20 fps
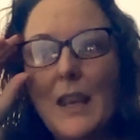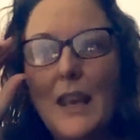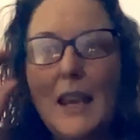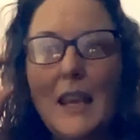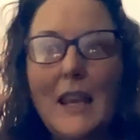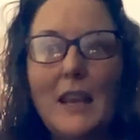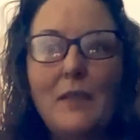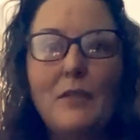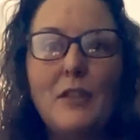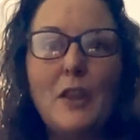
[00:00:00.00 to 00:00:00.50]

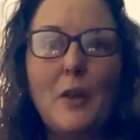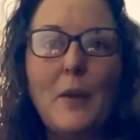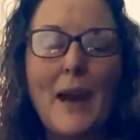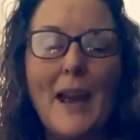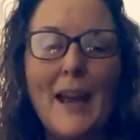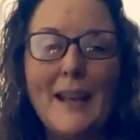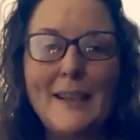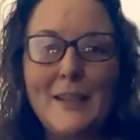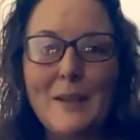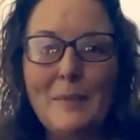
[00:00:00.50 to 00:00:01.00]
Even though
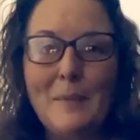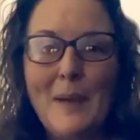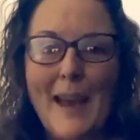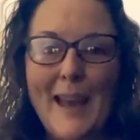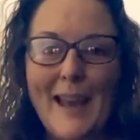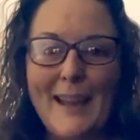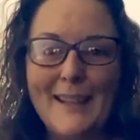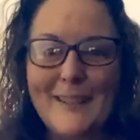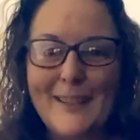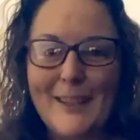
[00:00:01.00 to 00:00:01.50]
Adam
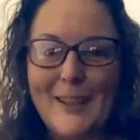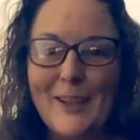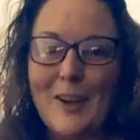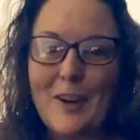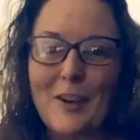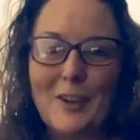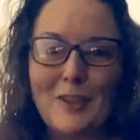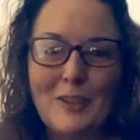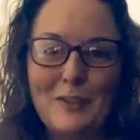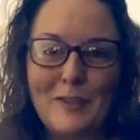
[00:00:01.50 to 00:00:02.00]
had the
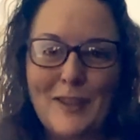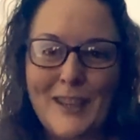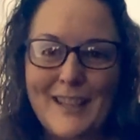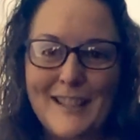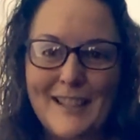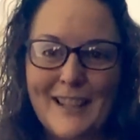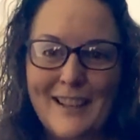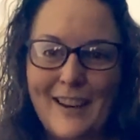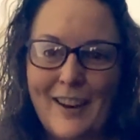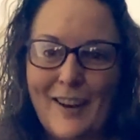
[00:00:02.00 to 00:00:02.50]
Garden of
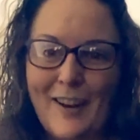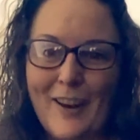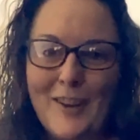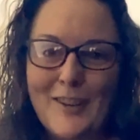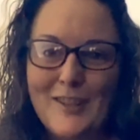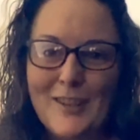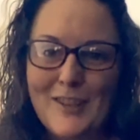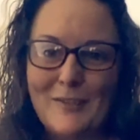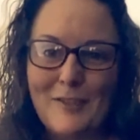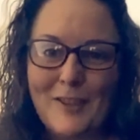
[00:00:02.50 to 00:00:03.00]
Eden, and
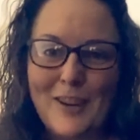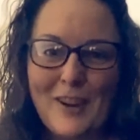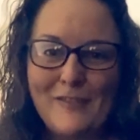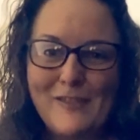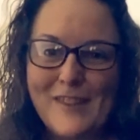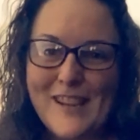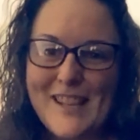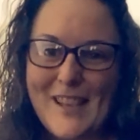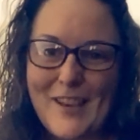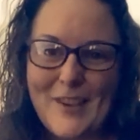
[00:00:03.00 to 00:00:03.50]
when I
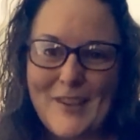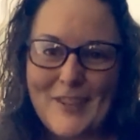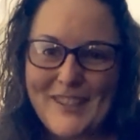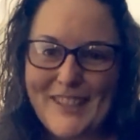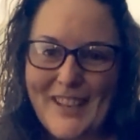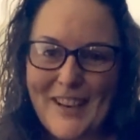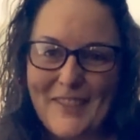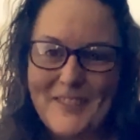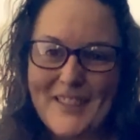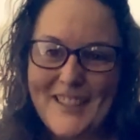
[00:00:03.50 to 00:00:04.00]
read those
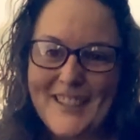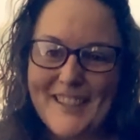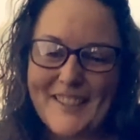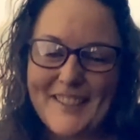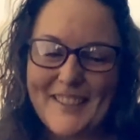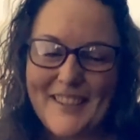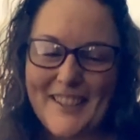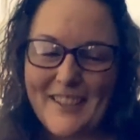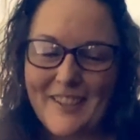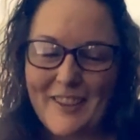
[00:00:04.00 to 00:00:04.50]
chapters, I just
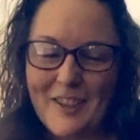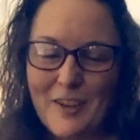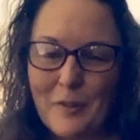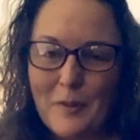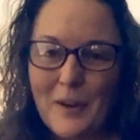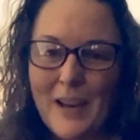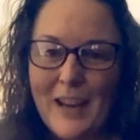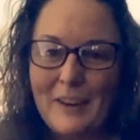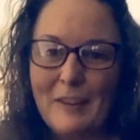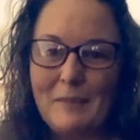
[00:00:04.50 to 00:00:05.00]
think, oh
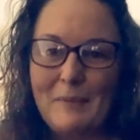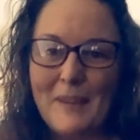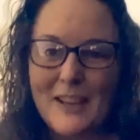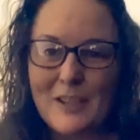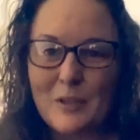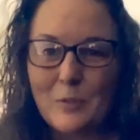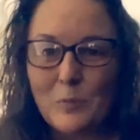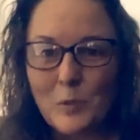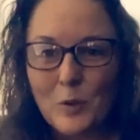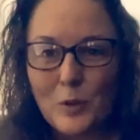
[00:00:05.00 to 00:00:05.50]
wow,
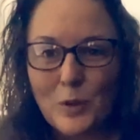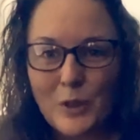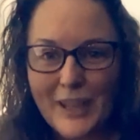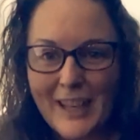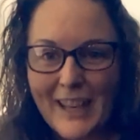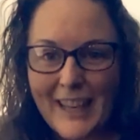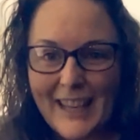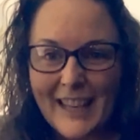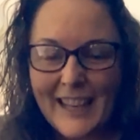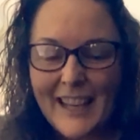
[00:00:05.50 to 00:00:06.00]
imagine
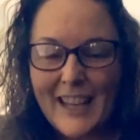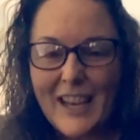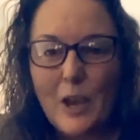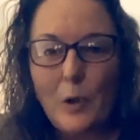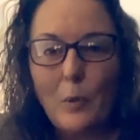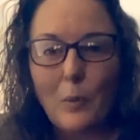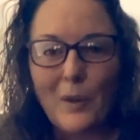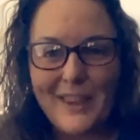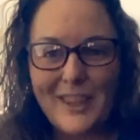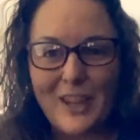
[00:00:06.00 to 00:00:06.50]
walking
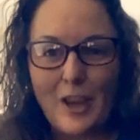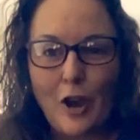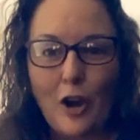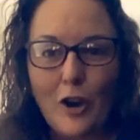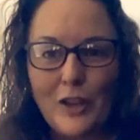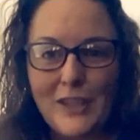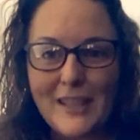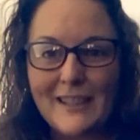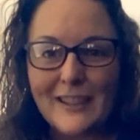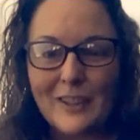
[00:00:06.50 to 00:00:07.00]
with God
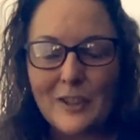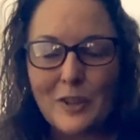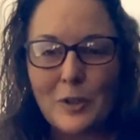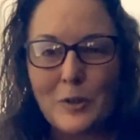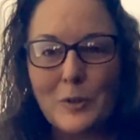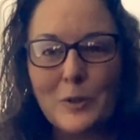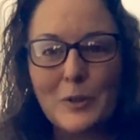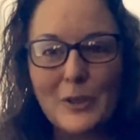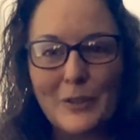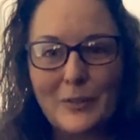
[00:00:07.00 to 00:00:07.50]
in the
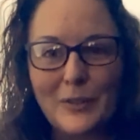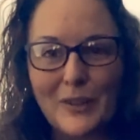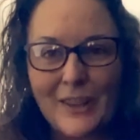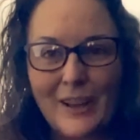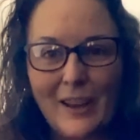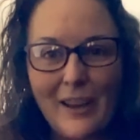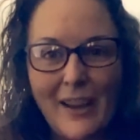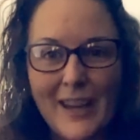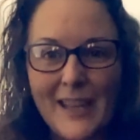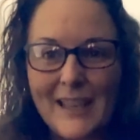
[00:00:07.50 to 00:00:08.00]
cool of the
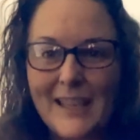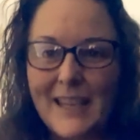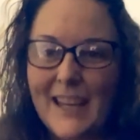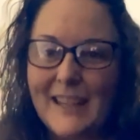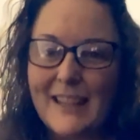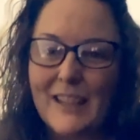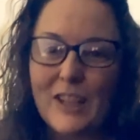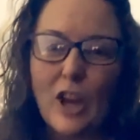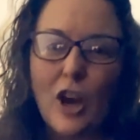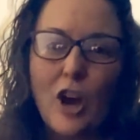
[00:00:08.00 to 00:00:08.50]
night, and he had the
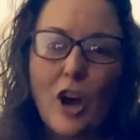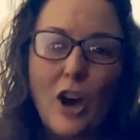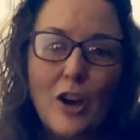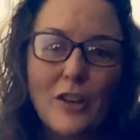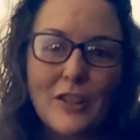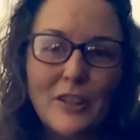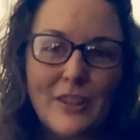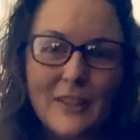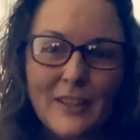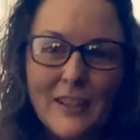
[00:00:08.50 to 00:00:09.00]

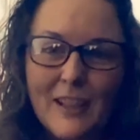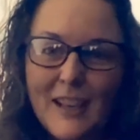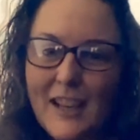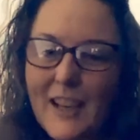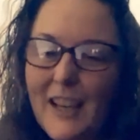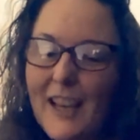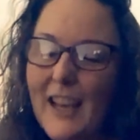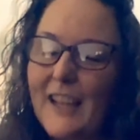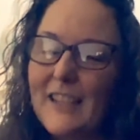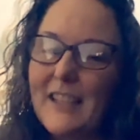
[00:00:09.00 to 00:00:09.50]
garden,
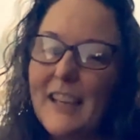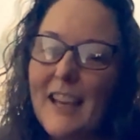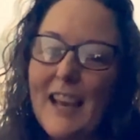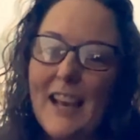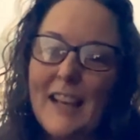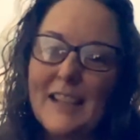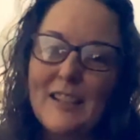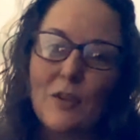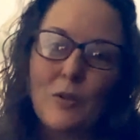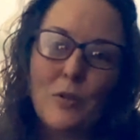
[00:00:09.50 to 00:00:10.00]
and he
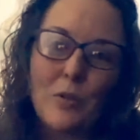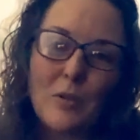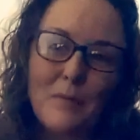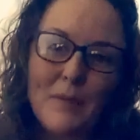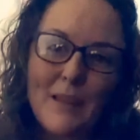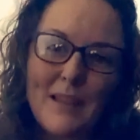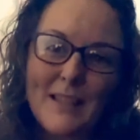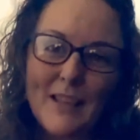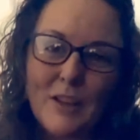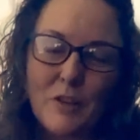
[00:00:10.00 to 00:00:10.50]
had all of
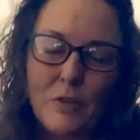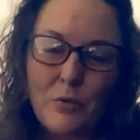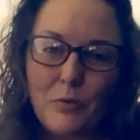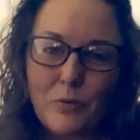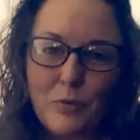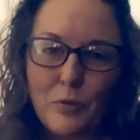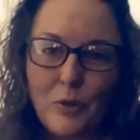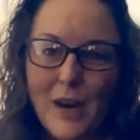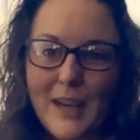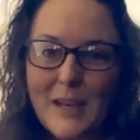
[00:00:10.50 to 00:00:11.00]
these
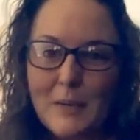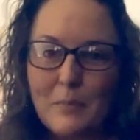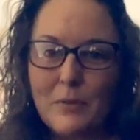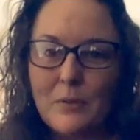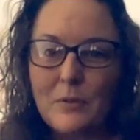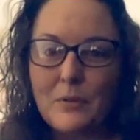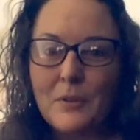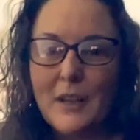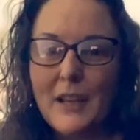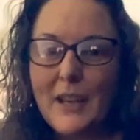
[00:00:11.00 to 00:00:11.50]

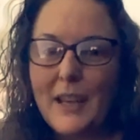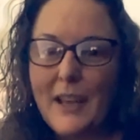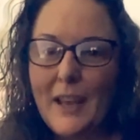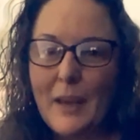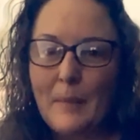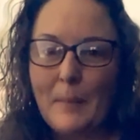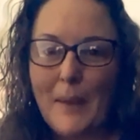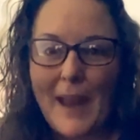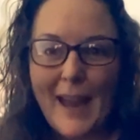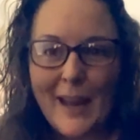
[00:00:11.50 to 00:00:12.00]
incredible
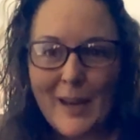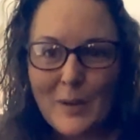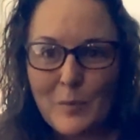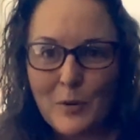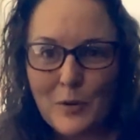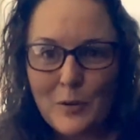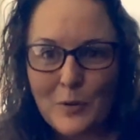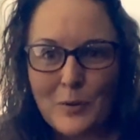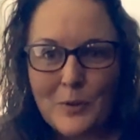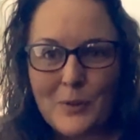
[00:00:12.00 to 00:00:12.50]

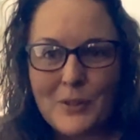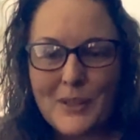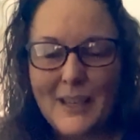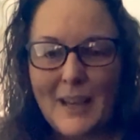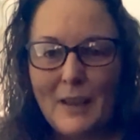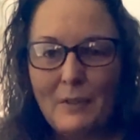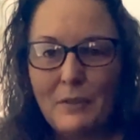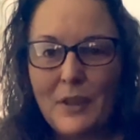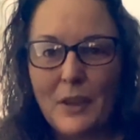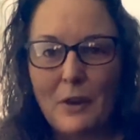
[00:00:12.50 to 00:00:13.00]
animals and
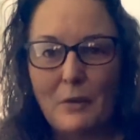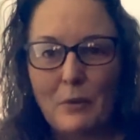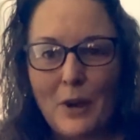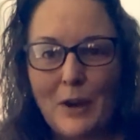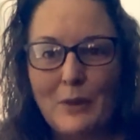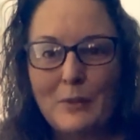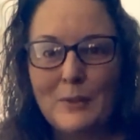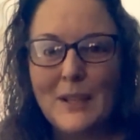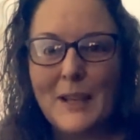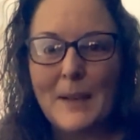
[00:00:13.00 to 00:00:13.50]
everything
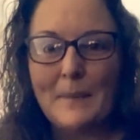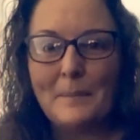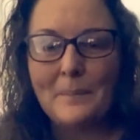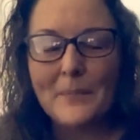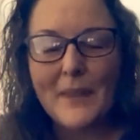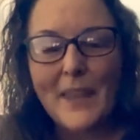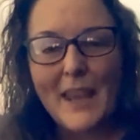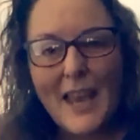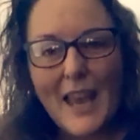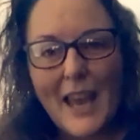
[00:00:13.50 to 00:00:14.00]
around him.
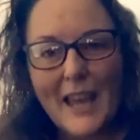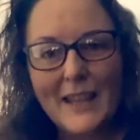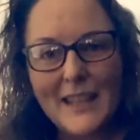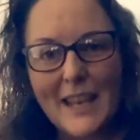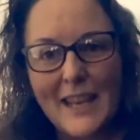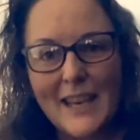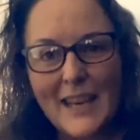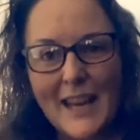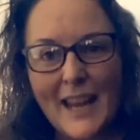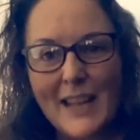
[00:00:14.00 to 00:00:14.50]
And yet
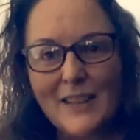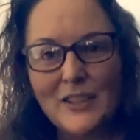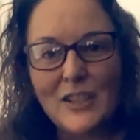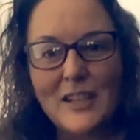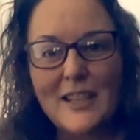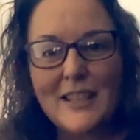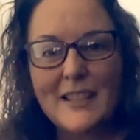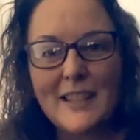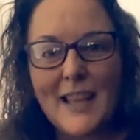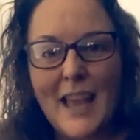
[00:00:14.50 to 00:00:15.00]
it actually
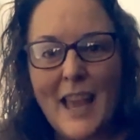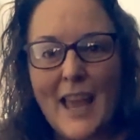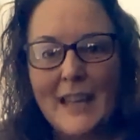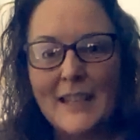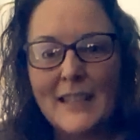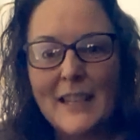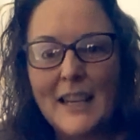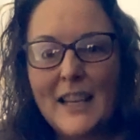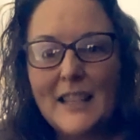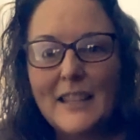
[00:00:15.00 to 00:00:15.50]
said
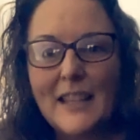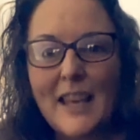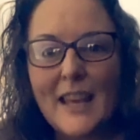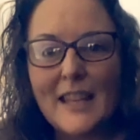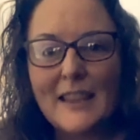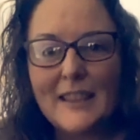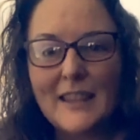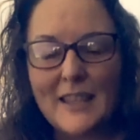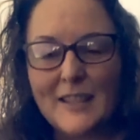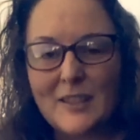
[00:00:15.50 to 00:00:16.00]

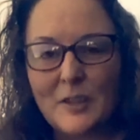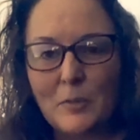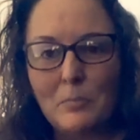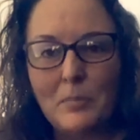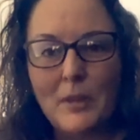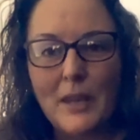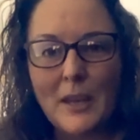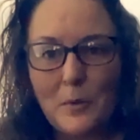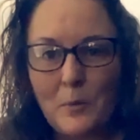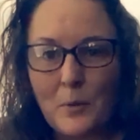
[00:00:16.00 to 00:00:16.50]
that
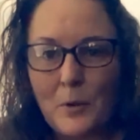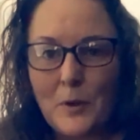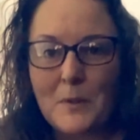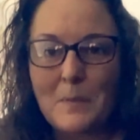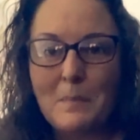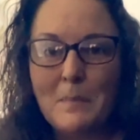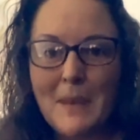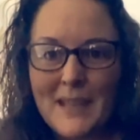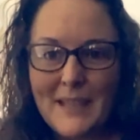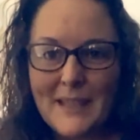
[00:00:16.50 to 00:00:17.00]
something was
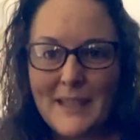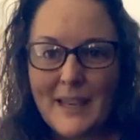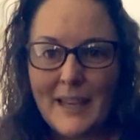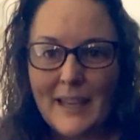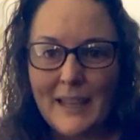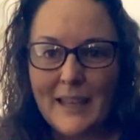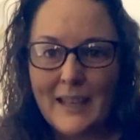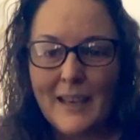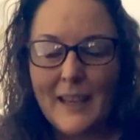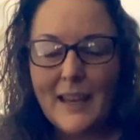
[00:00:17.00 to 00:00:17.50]

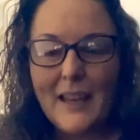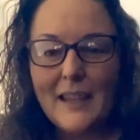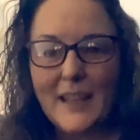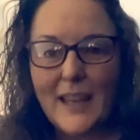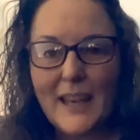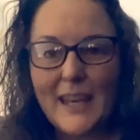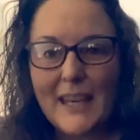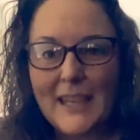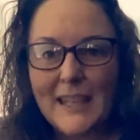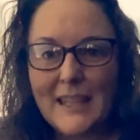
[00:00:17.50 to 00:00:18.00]
missing, that
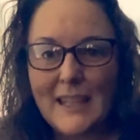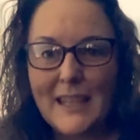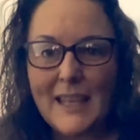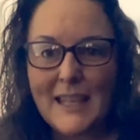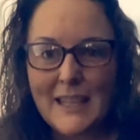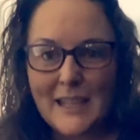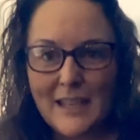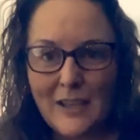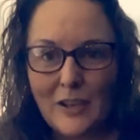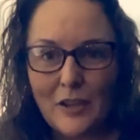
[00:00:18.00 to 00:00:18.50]
he
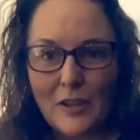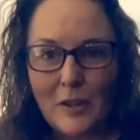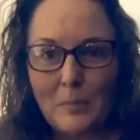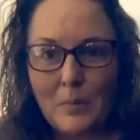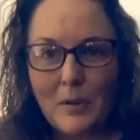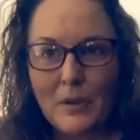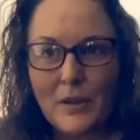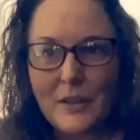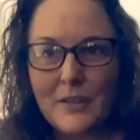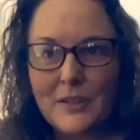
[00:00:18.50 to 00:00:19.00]
needed another
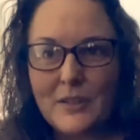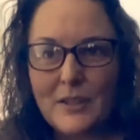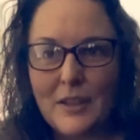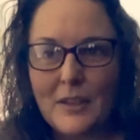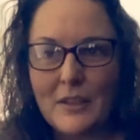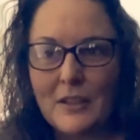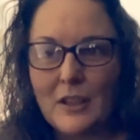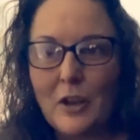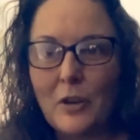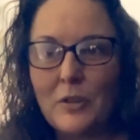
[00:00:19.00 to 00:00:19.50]

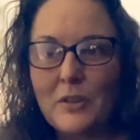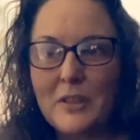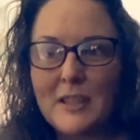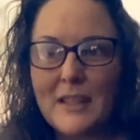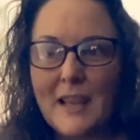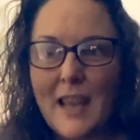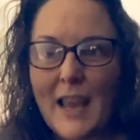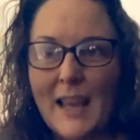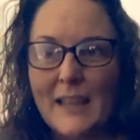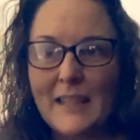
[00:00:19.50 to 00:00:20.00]
person. God
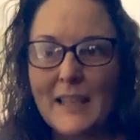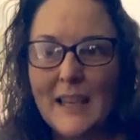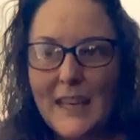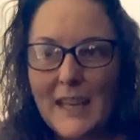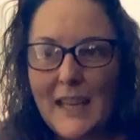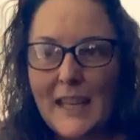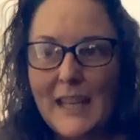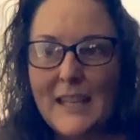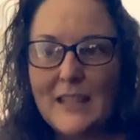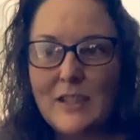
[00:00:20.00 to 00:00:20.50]
said,
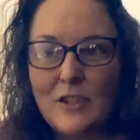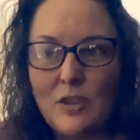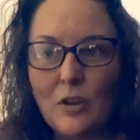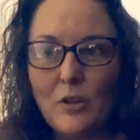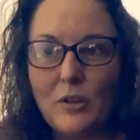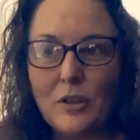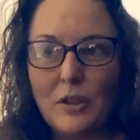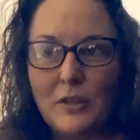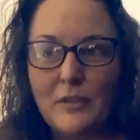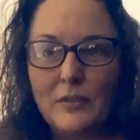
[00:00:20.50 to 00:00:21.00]
it is not
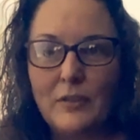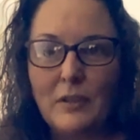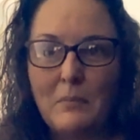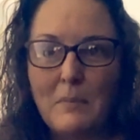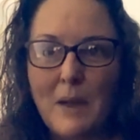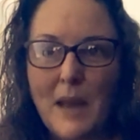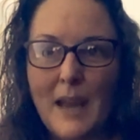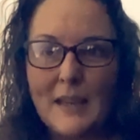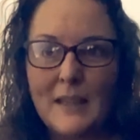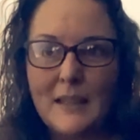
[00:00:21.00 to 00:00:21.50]
good for
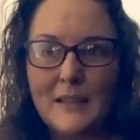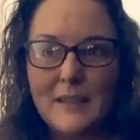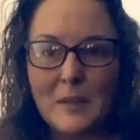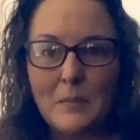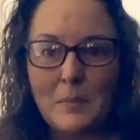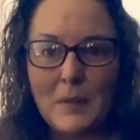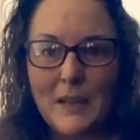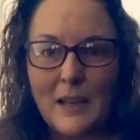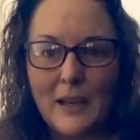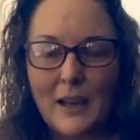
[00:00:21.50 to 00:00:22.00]
man to
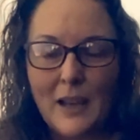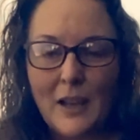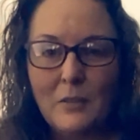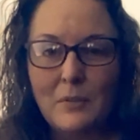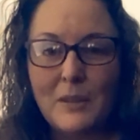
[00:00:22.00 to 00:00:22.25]
be alone.